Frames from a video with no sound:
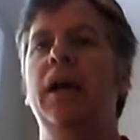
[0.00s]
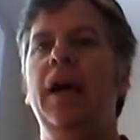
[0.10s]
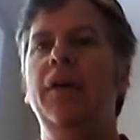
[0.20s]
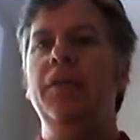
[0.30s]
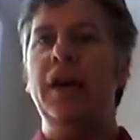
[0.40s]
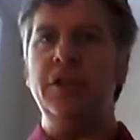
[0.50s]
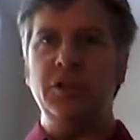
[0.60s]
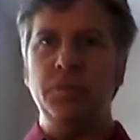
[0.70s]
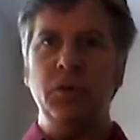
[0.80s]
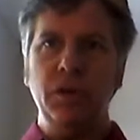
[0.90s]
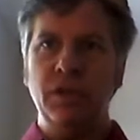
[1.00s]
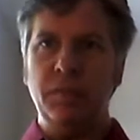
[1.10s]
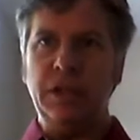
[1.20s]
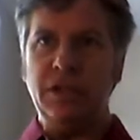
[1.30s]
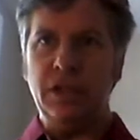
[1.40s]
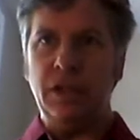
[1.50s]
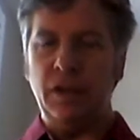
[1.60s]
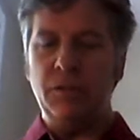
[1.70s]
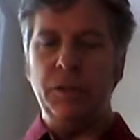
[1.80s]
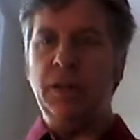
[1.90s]
And that is the beauty of basically
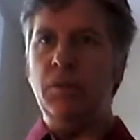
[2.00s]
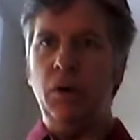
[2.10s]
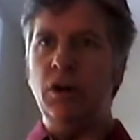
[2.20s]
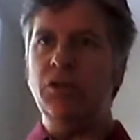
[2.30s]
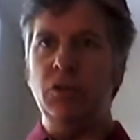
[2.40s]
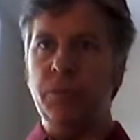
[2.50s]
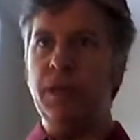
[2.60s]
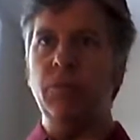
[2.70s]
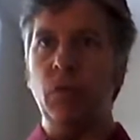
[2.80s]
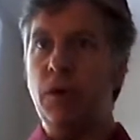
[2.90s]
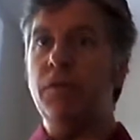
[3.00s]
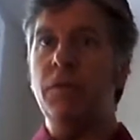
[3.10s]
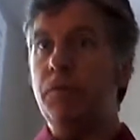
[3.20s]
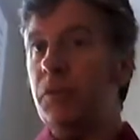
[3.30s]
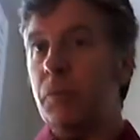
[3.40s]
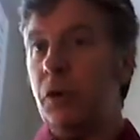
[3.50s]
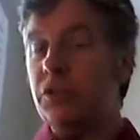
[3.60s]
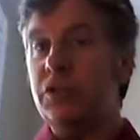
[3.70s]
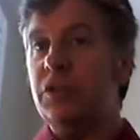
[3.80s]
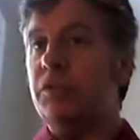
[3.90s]
either being the boss or being one of the
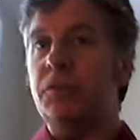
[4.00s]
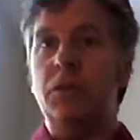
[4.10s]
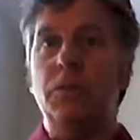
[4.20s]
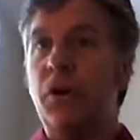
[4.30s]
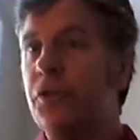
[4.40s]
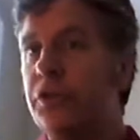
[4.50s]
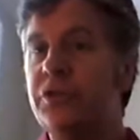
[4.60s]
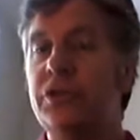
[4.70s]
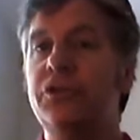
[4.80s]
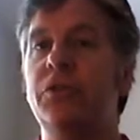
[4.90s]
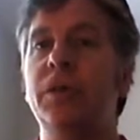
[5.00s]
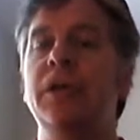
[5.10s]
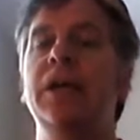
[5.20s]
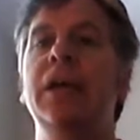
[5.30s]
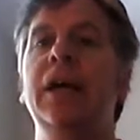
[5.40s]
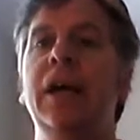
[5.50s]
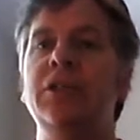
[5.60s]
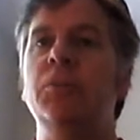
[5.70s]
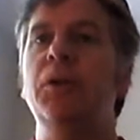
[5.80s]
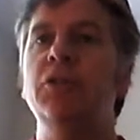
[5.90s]
bosses of your partners and so on,
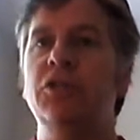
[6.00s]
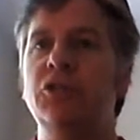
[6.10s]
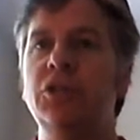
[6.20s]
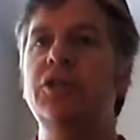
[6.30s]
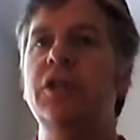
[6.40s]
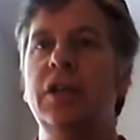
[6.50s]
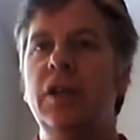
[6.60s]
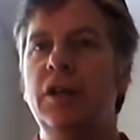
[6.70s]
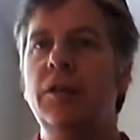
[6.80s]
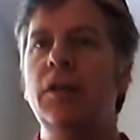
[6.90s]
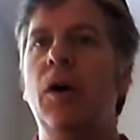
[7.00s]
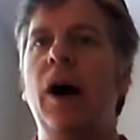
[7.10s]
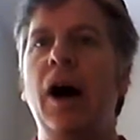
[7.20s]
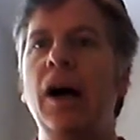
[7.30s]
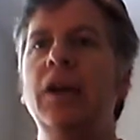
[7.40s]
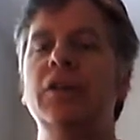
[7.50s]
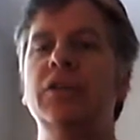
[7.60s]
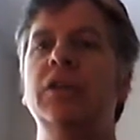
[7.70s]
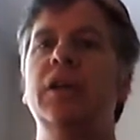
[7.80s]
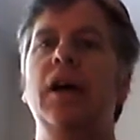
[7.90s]
as opposed to just,
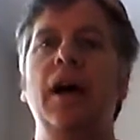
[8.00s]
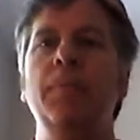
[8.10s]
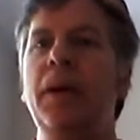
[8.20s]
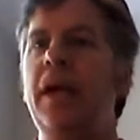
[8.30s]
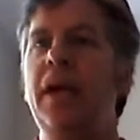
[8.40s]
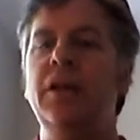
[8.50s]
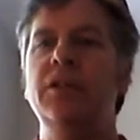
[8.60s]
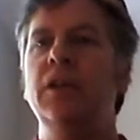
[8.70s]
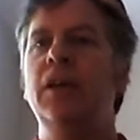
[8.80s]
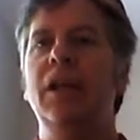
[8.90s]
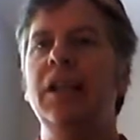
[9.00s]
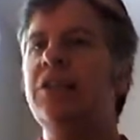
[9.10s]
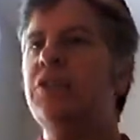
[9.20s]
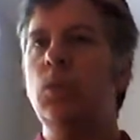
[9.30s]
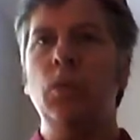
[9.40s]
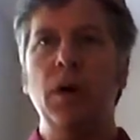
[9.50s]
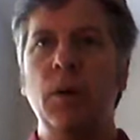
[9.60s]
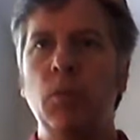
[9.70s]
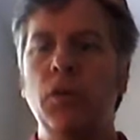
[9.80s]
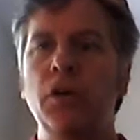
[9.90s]
hired and paid less than what
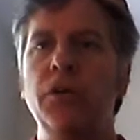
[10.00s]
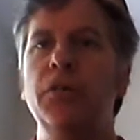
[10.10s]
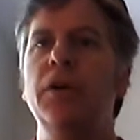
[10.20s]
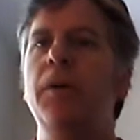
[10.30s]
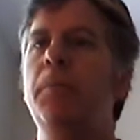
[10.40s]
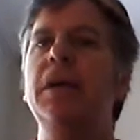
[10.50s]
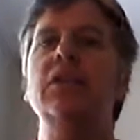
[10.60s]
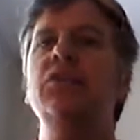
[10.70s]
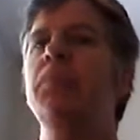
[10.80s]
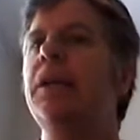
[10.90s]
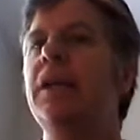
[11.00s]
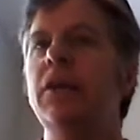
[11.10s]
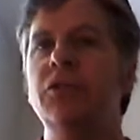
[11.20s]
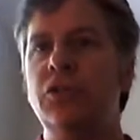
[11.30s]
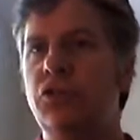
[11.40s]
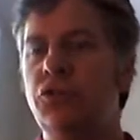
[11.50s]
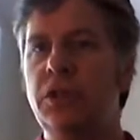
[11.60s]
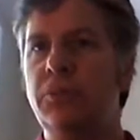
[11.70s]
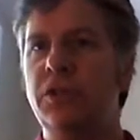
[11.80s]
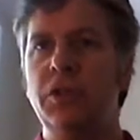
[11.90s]
I'm worth, making somebody else's
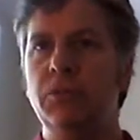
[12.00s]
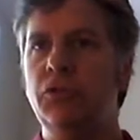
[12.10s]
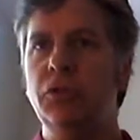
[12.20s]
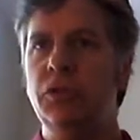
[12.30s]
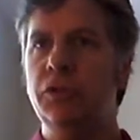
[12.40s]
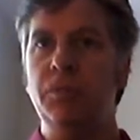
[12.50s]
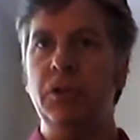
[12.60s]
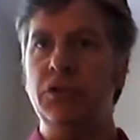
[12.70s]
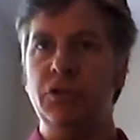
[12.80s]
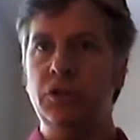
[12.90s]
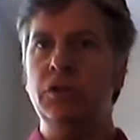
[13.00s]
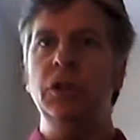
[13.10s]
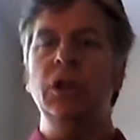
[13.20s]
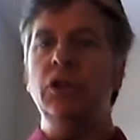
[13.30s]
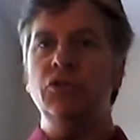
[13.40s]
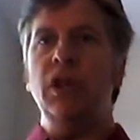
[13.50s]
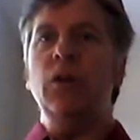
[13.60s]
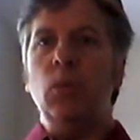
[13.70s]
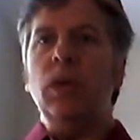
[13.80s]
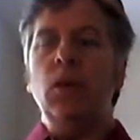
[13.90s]
dreams come true, as opposed to trying
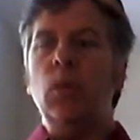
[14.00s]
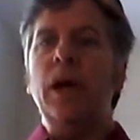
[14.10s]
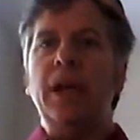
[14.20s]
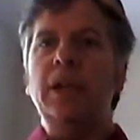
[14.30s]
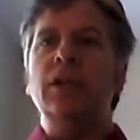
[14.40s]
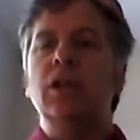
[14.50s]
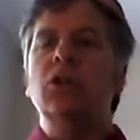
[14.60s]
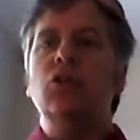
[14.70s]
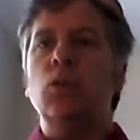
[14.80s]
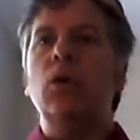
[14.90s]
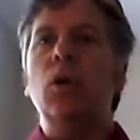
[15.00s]
to whittle away and squirrel